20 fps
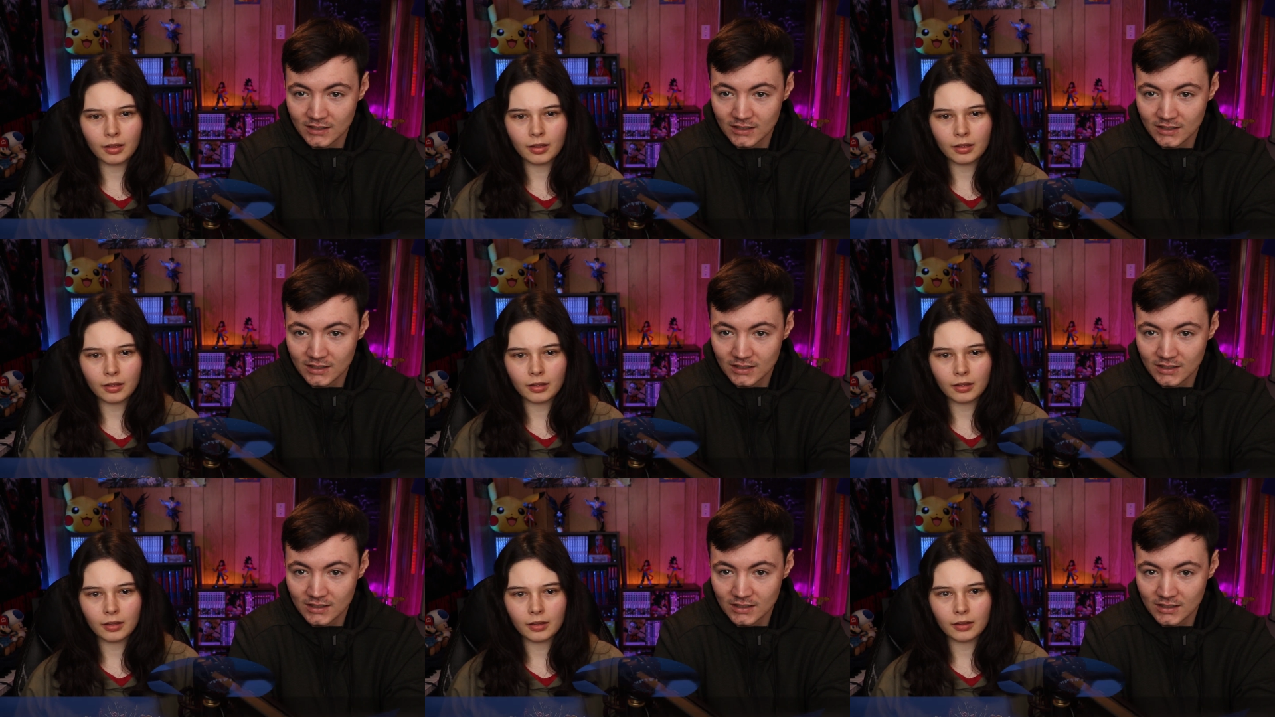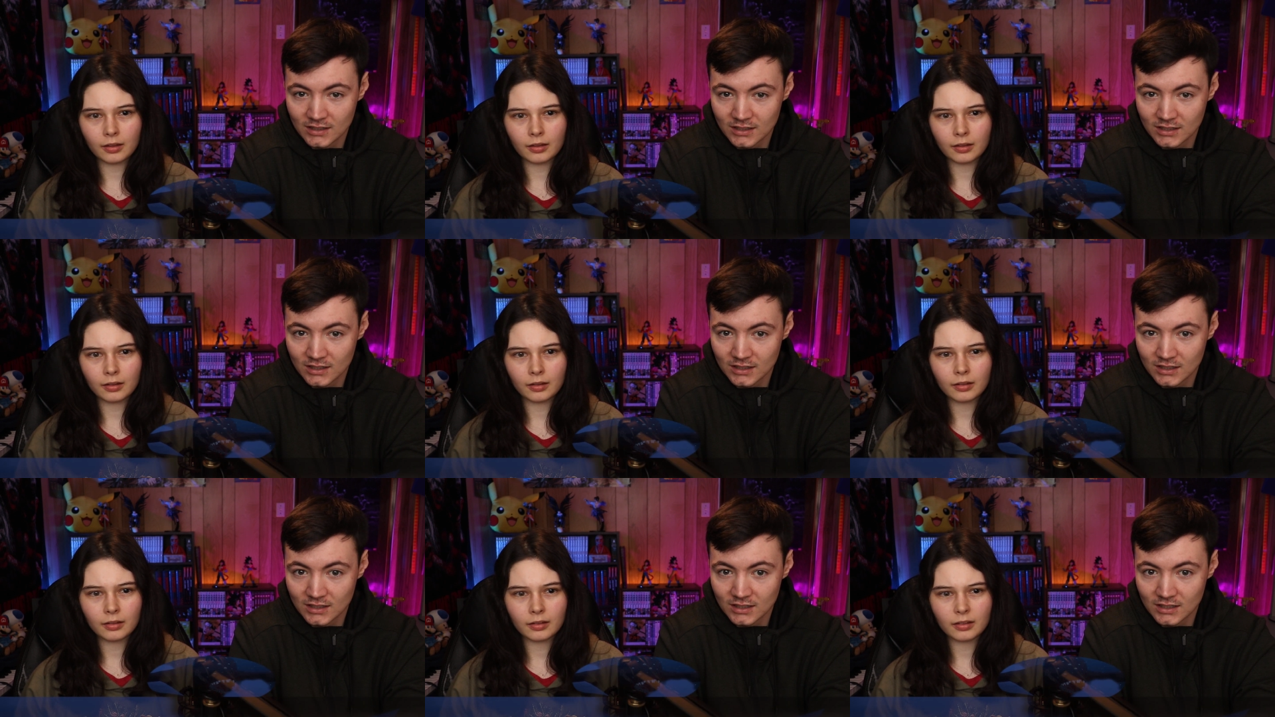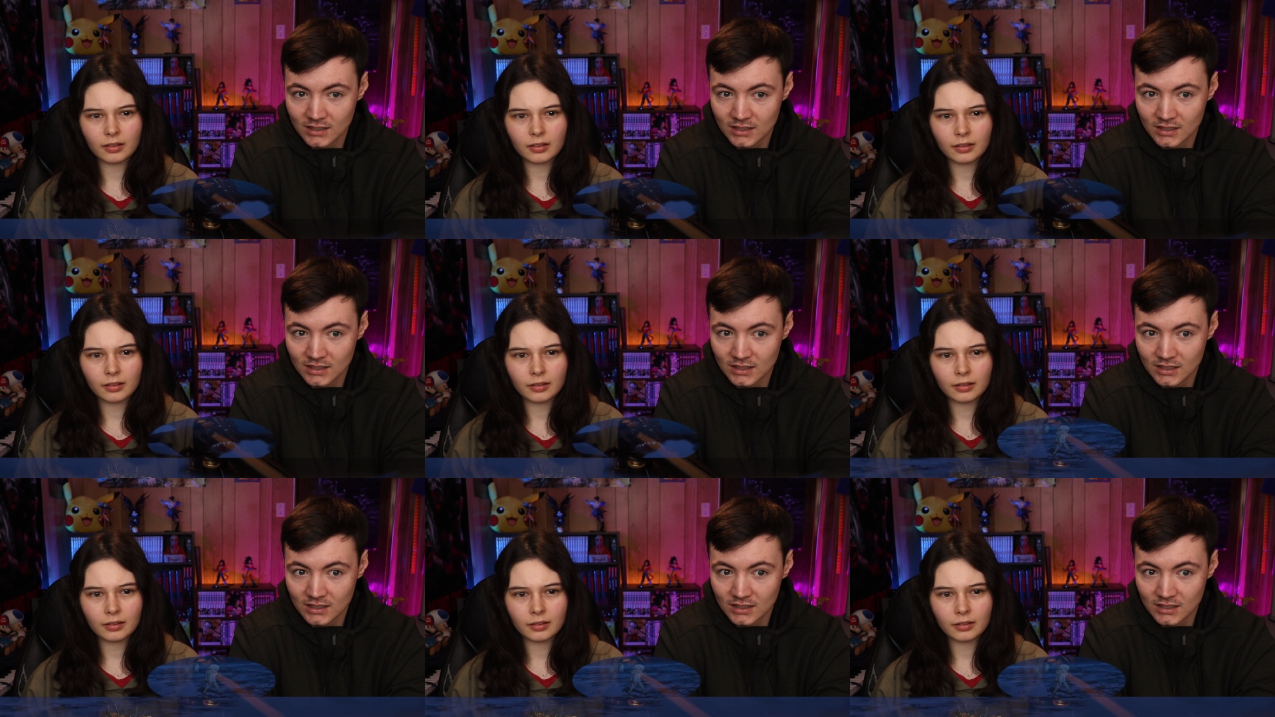
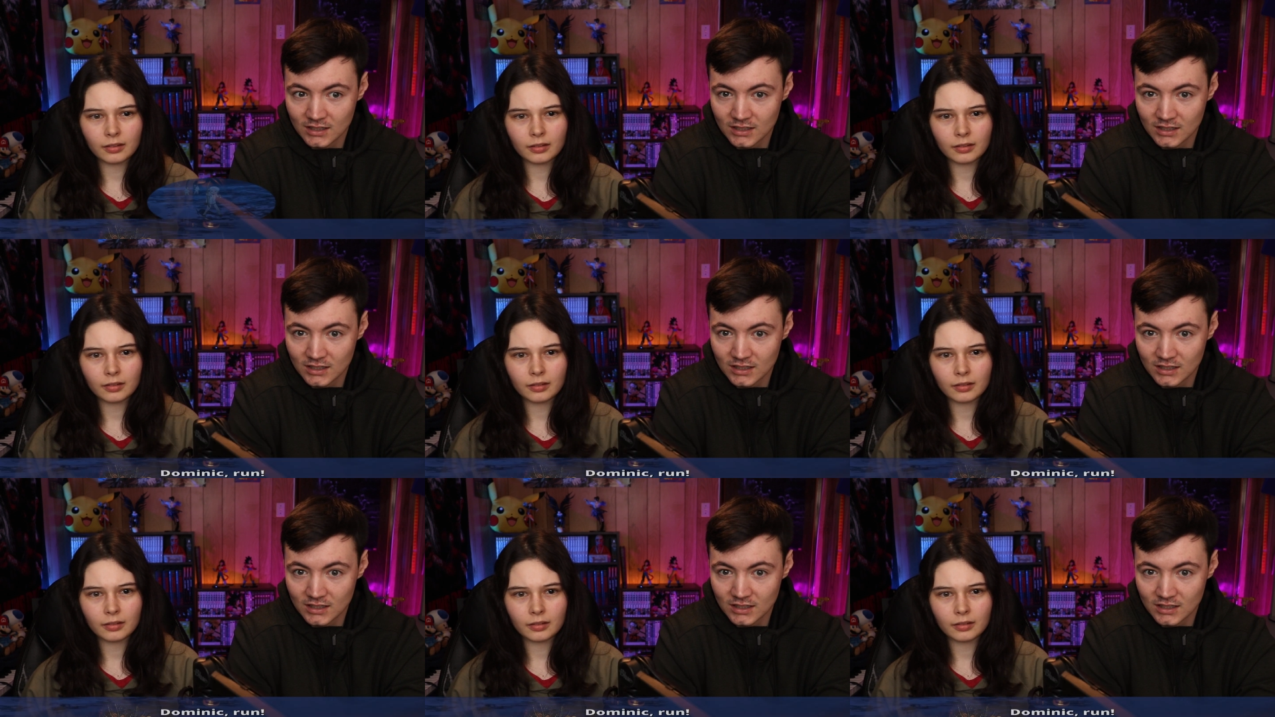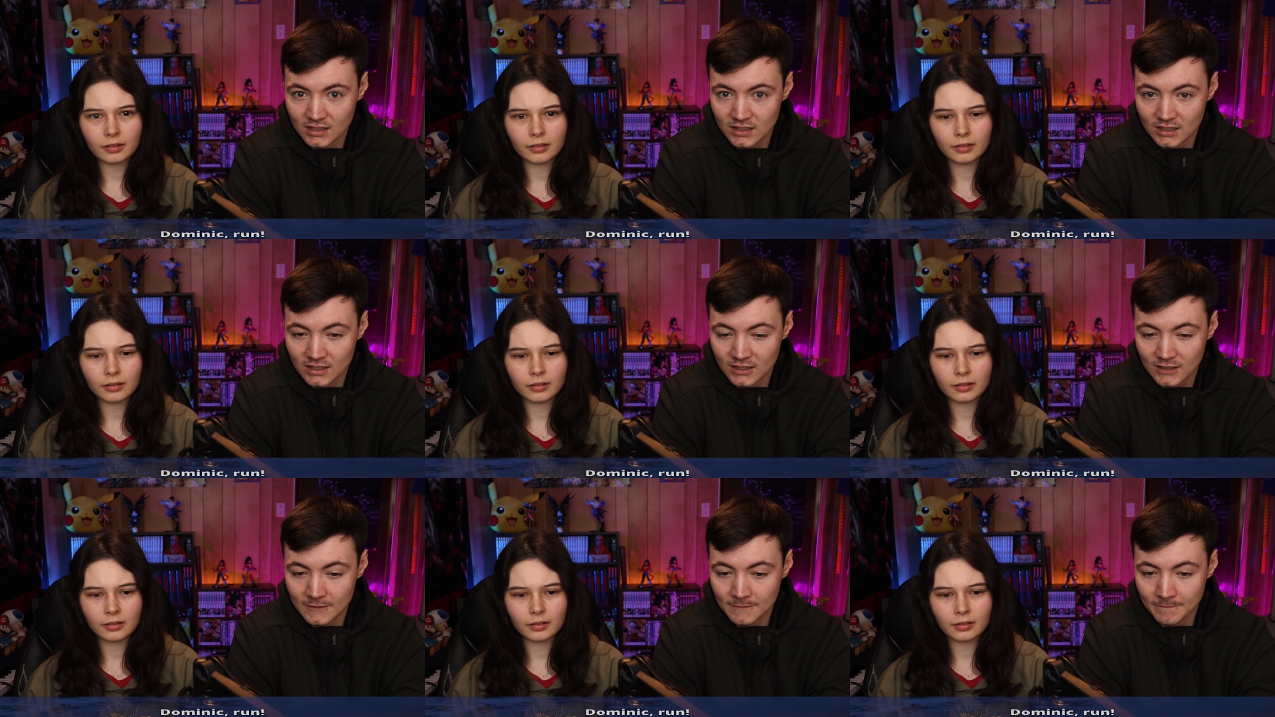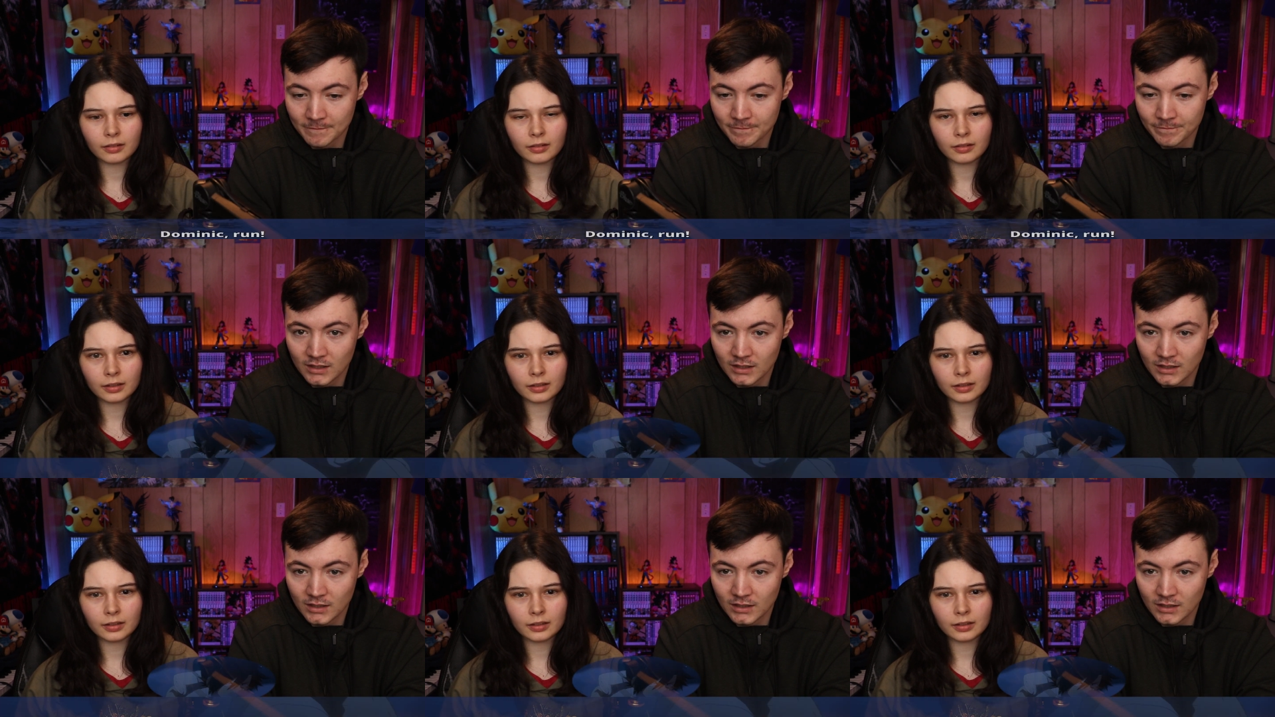[no speech]